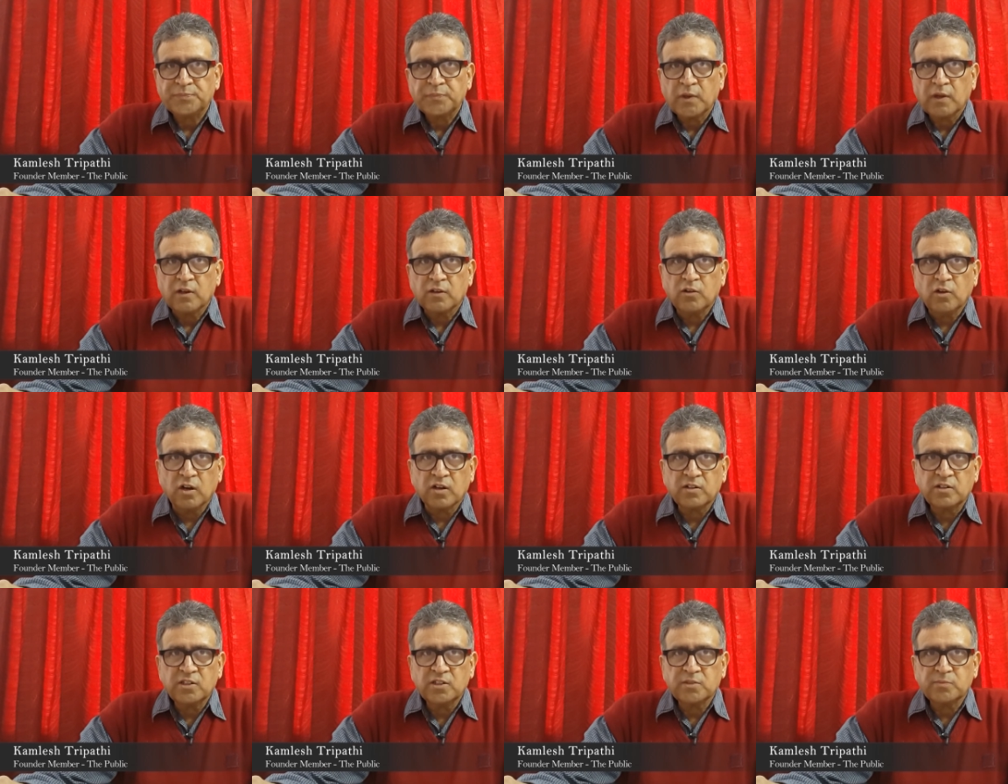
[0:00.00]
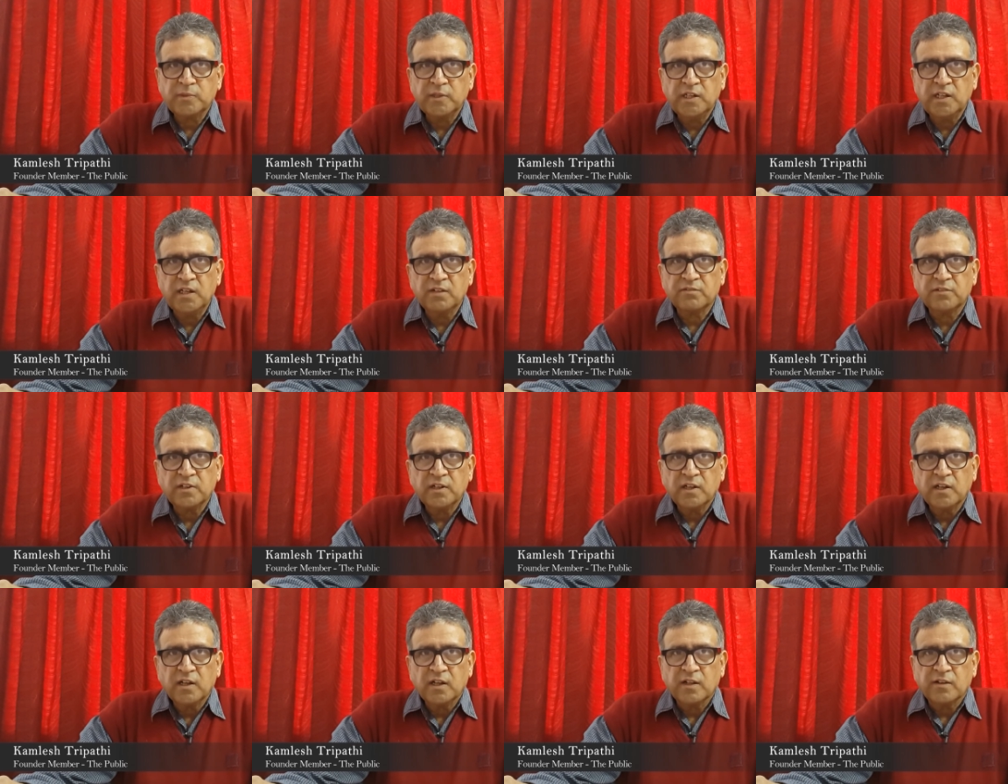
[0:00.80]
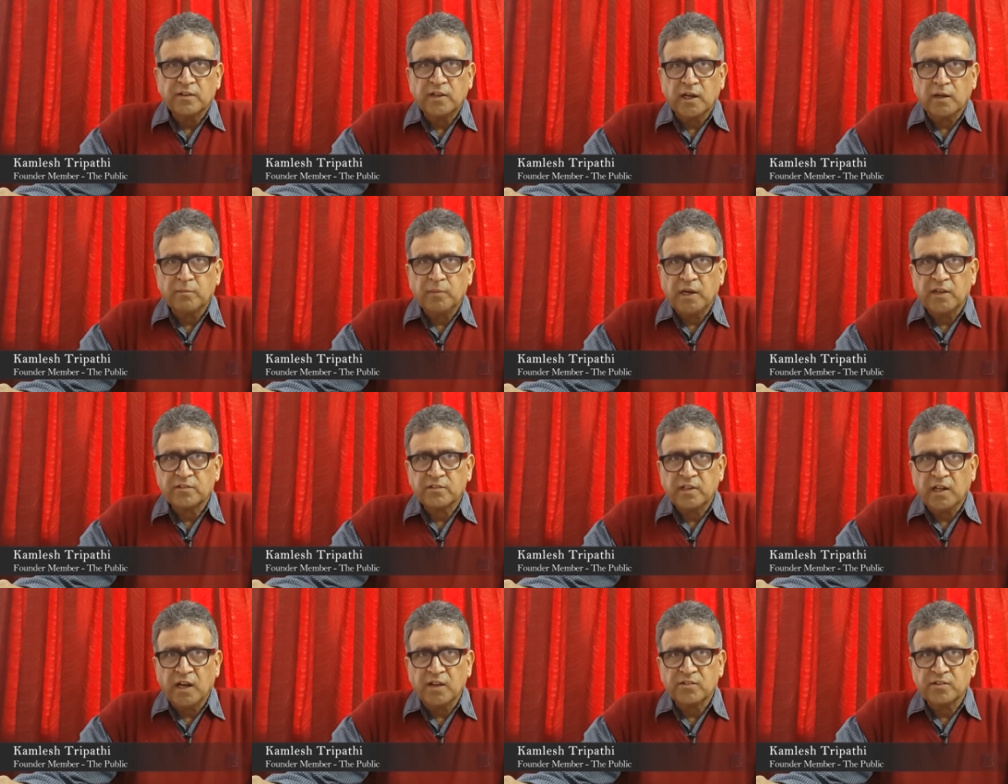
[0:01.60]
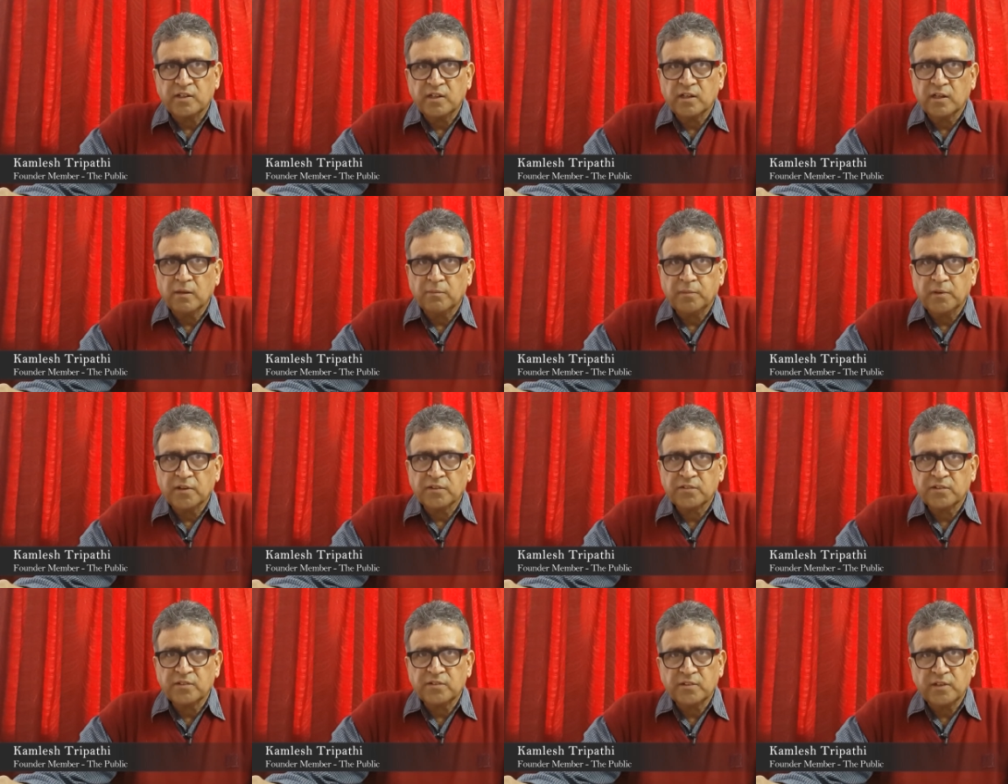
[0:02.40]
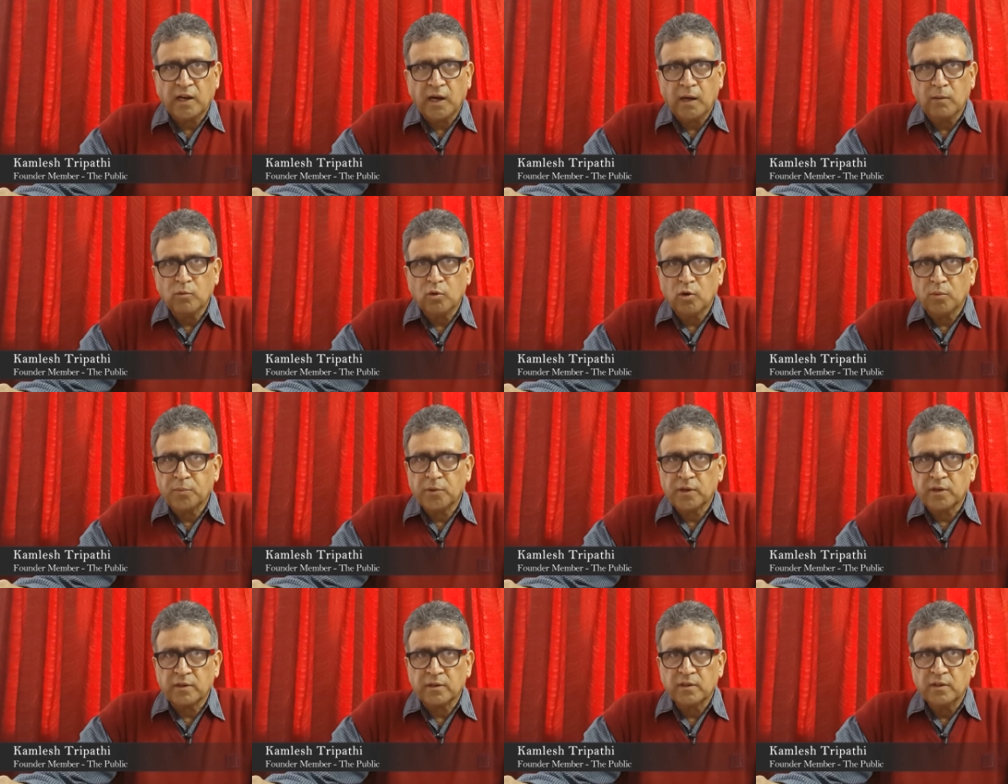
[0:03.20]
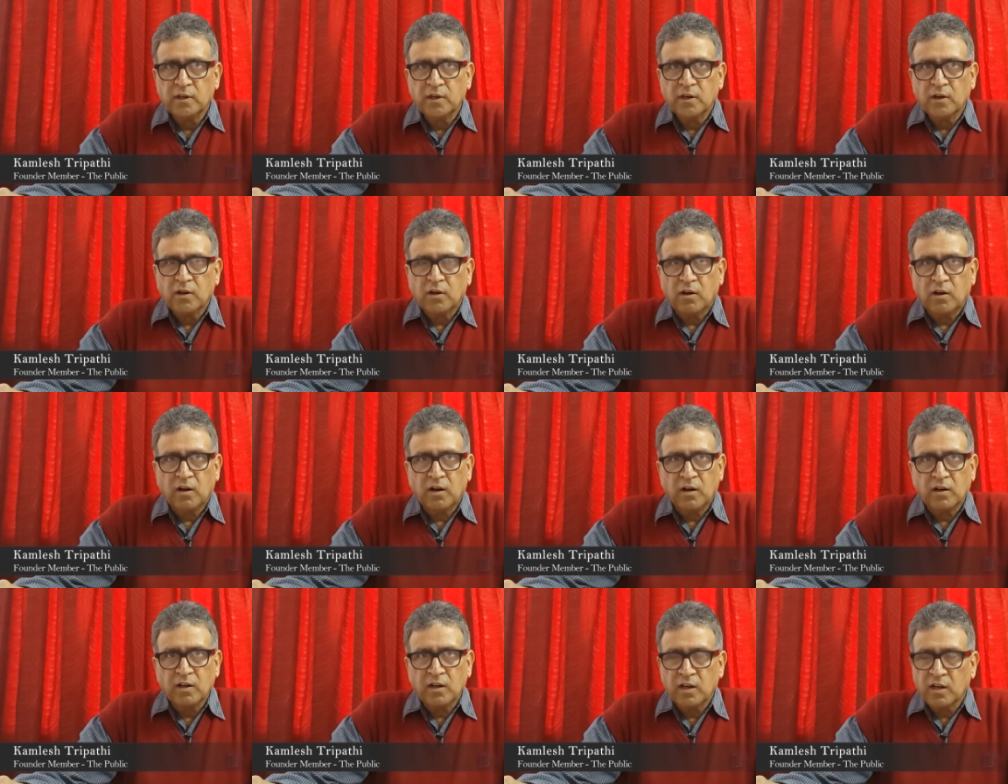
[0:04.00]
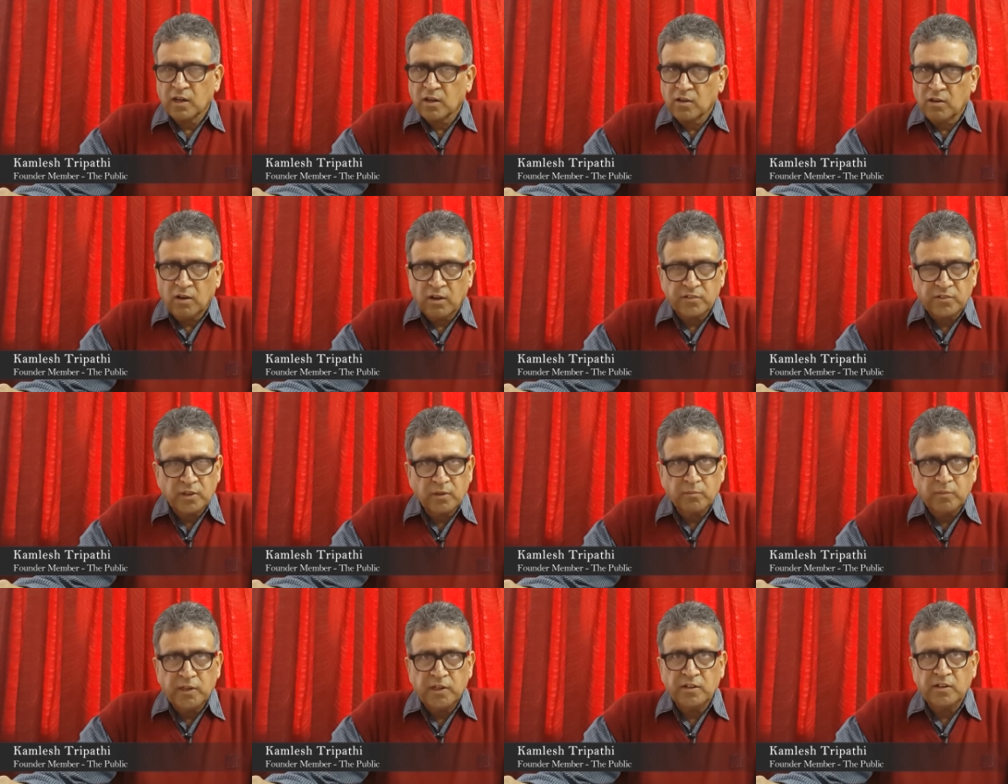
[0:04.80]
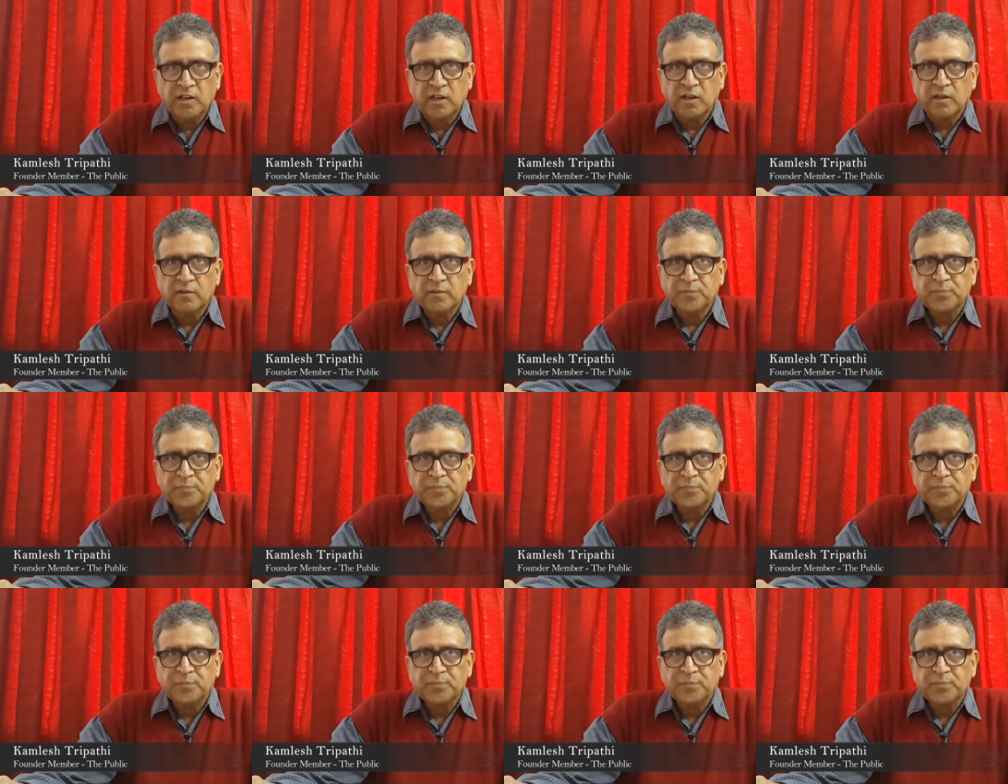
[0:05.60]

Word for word: Doctors believed that by slicing a person's arm open or uh, causing bleeding